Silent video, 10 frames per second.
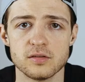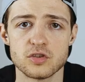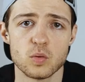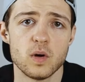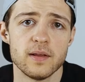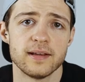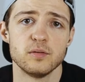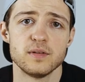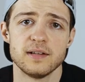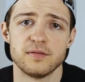So while they're
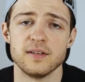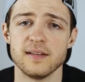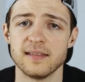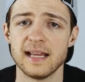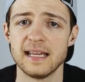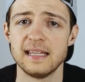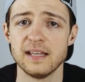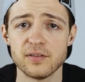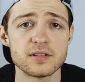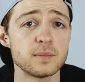all different, they
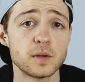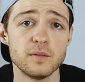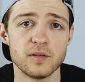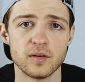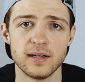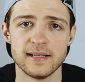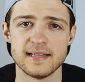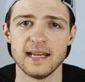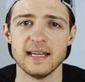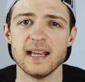give us some good
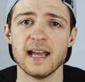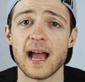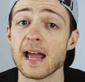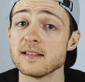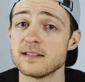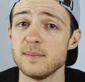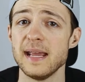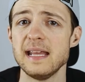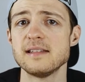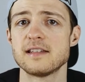variety and some
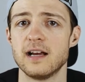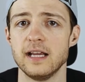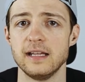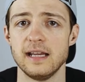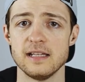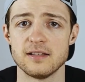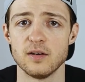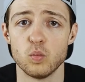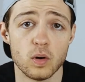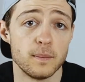insight into
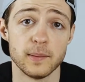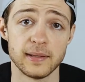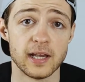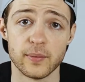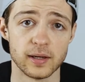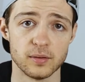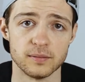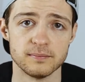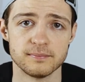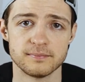what might be going on.
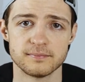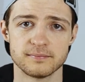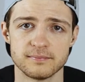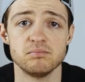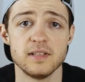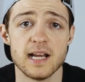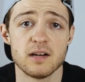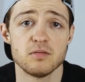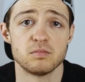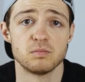
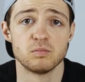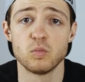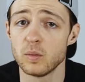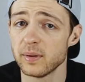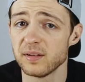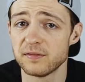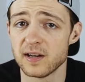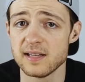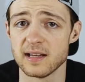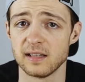Now, what were the
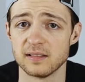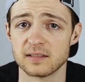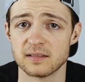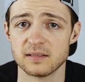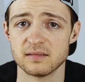findings?